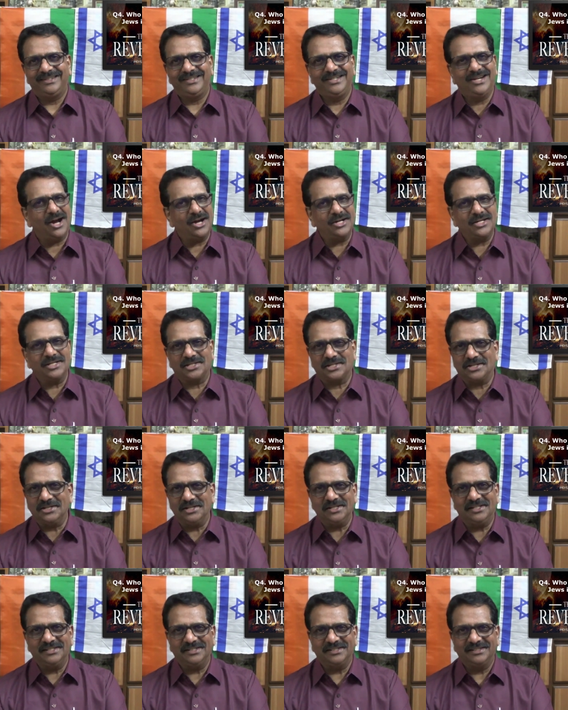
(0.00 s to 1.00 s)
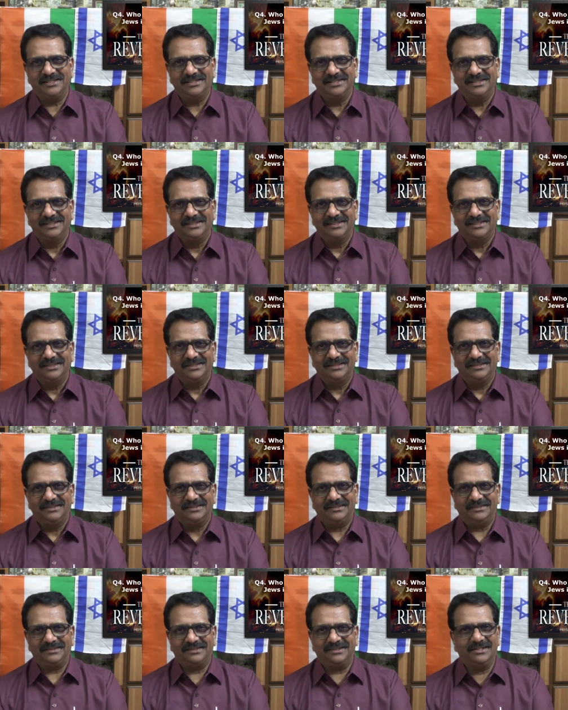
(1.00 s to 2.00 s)
God is good.
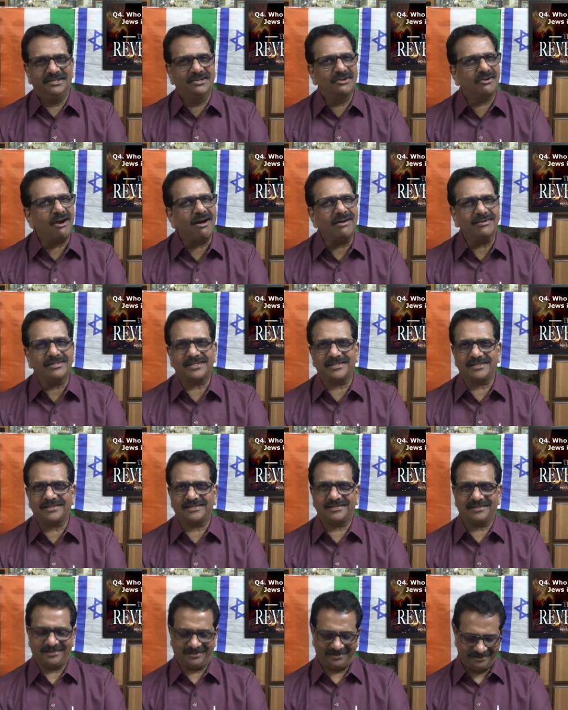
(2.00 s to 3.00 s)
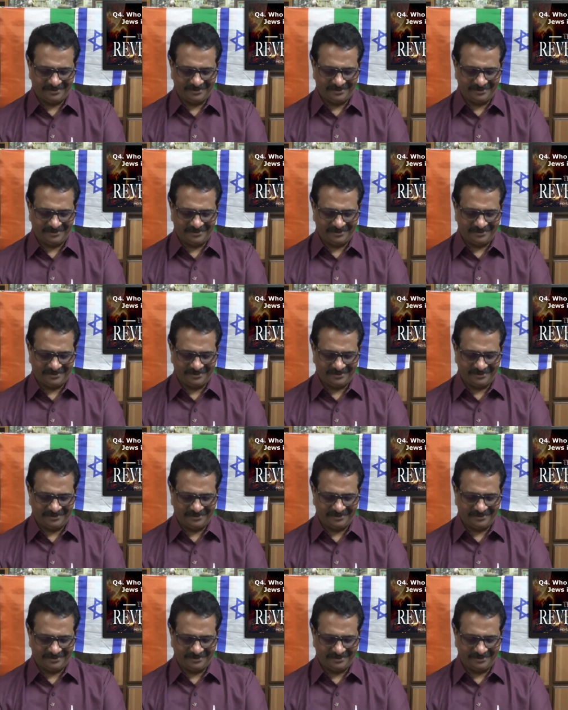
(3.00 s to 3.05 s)
Cross.